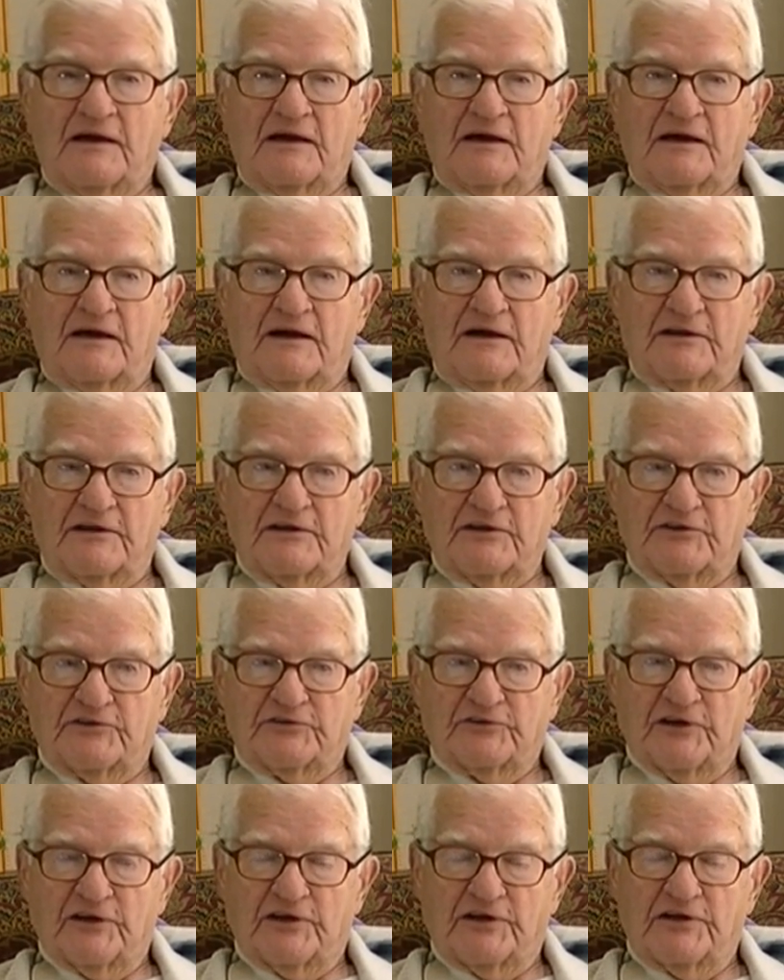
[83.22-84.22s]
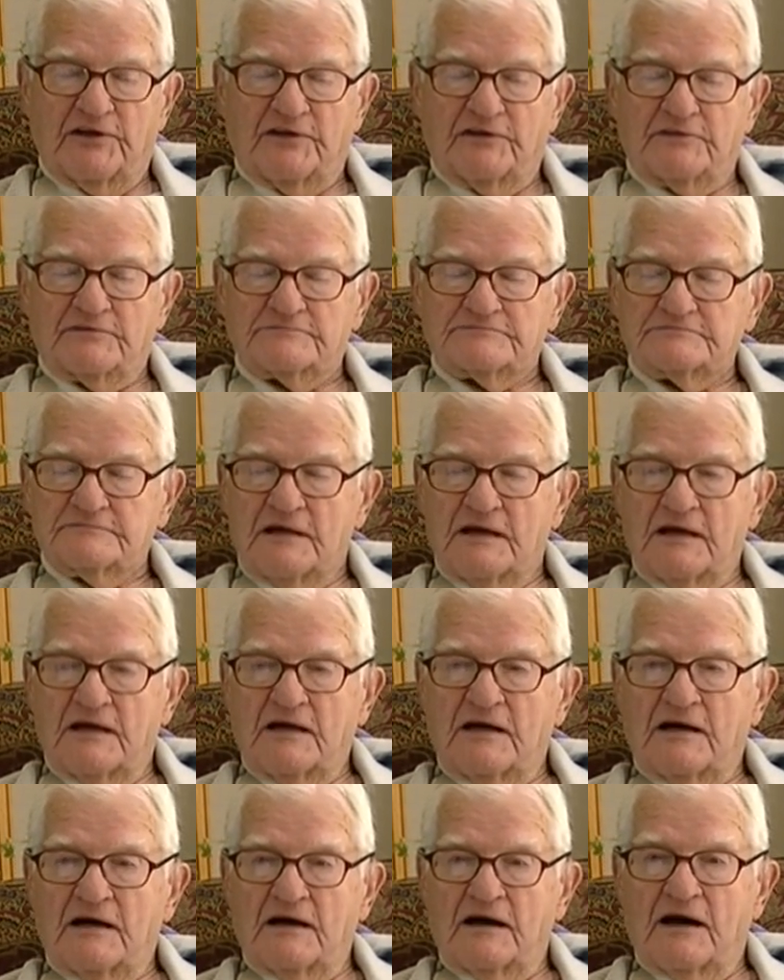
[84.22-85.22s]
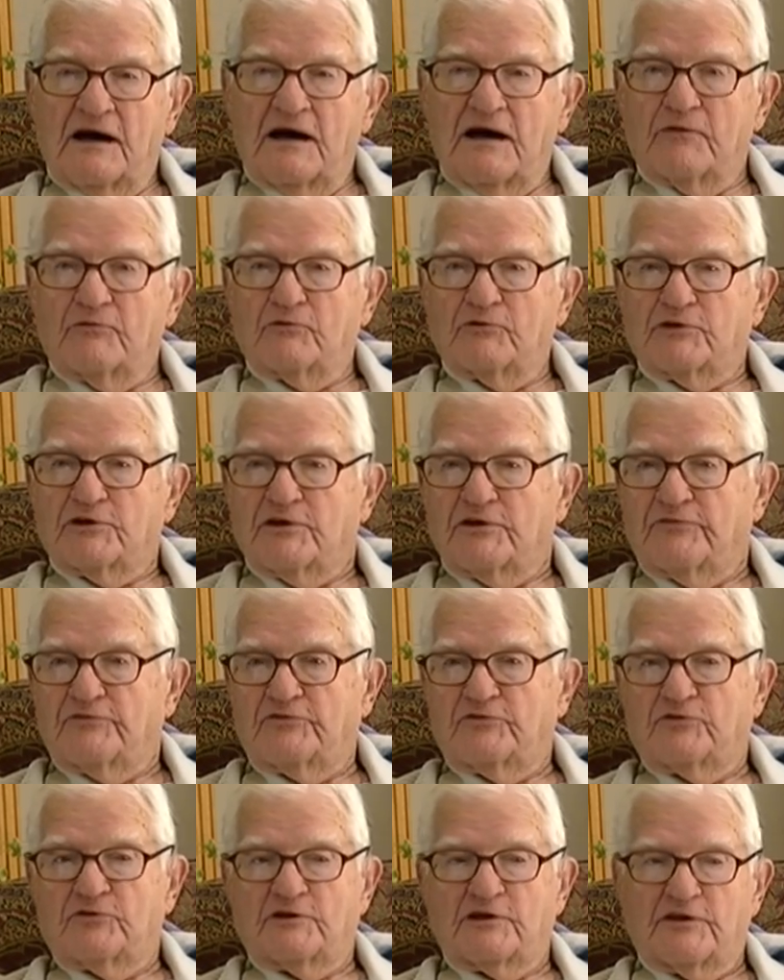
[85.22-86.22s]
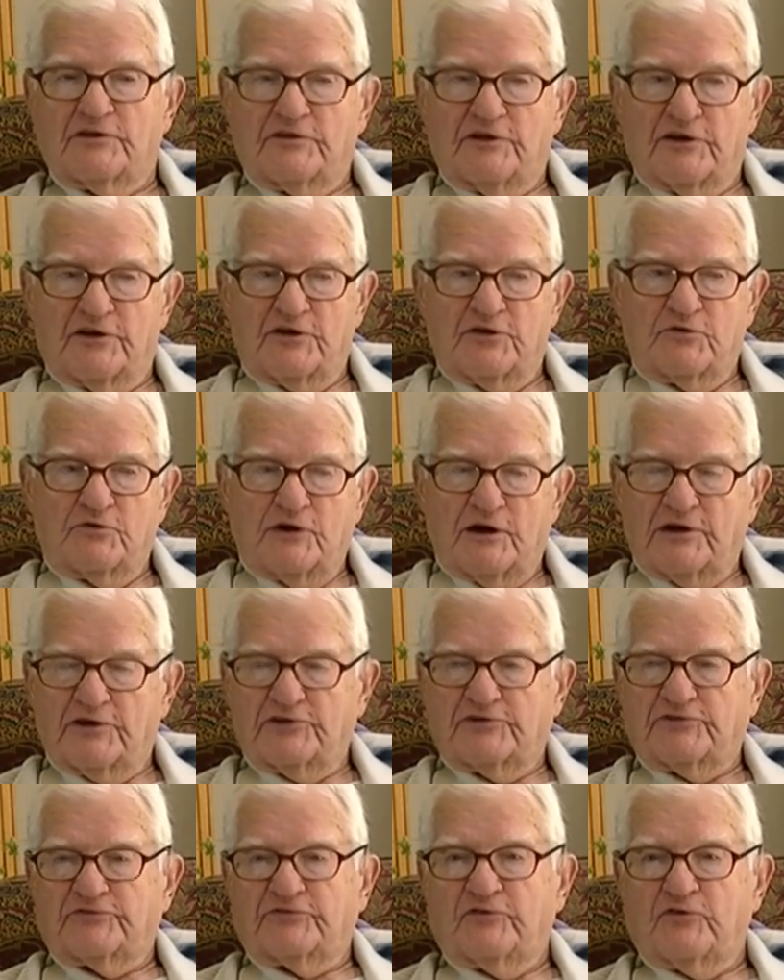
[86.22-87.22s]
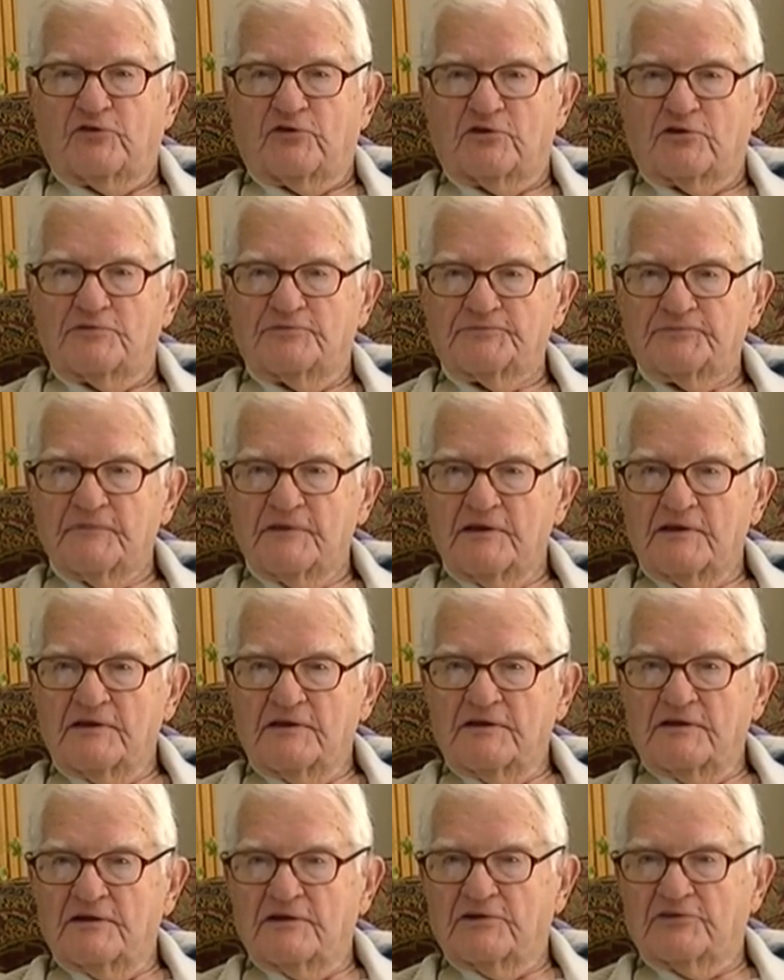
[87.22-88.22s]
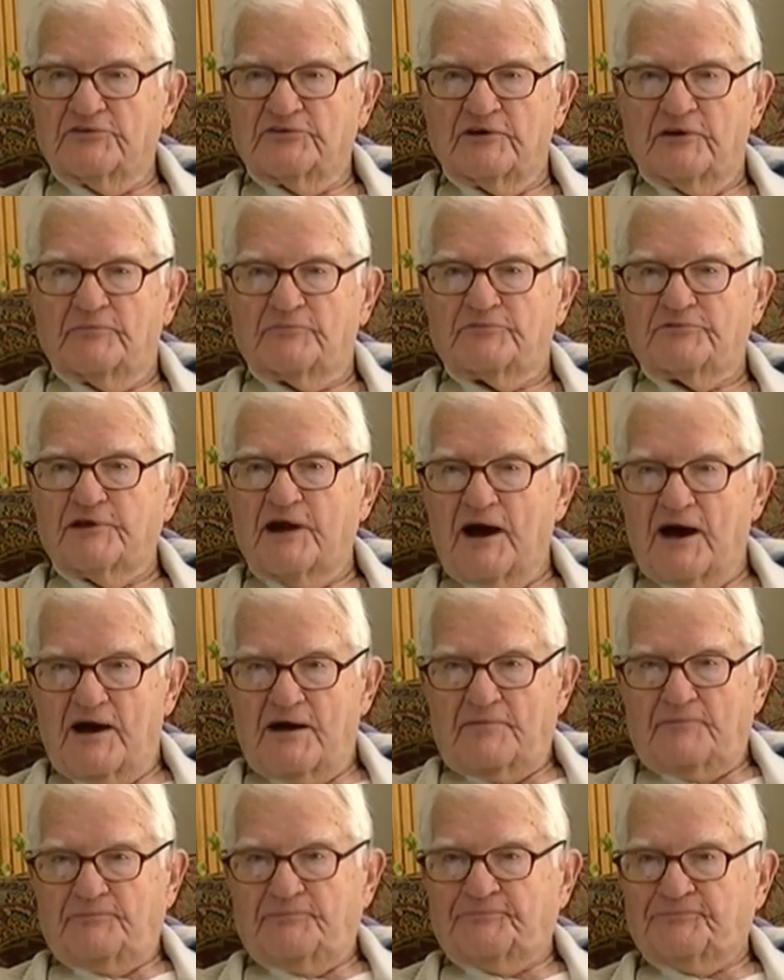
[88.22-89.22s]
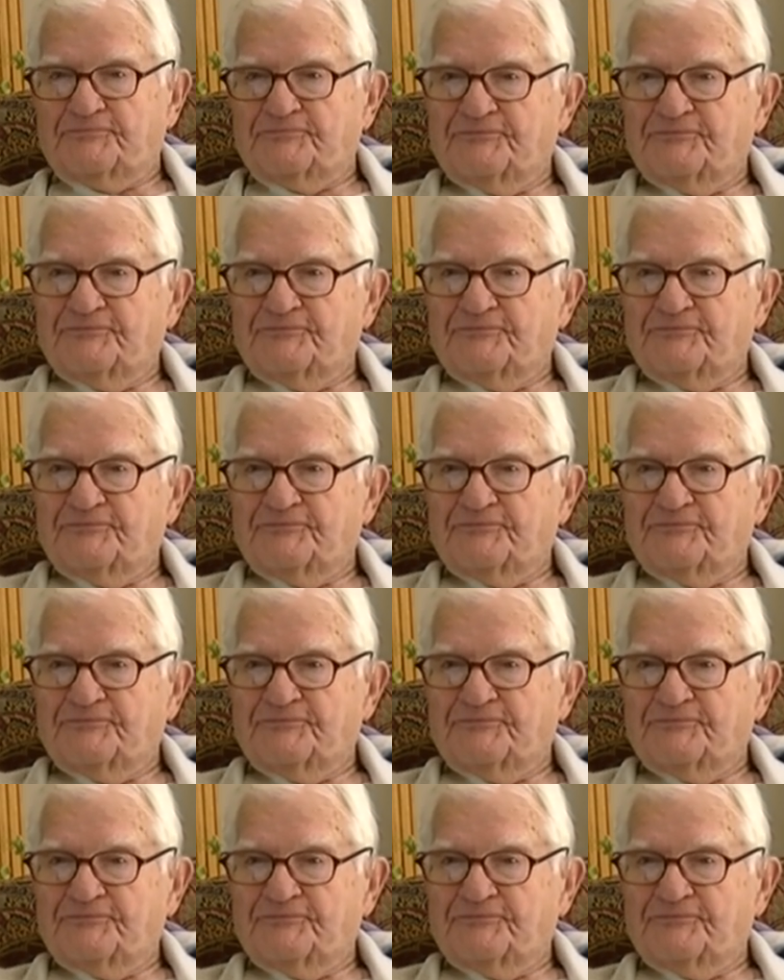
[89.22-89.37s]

and he said, I will give you anything you ask for except time.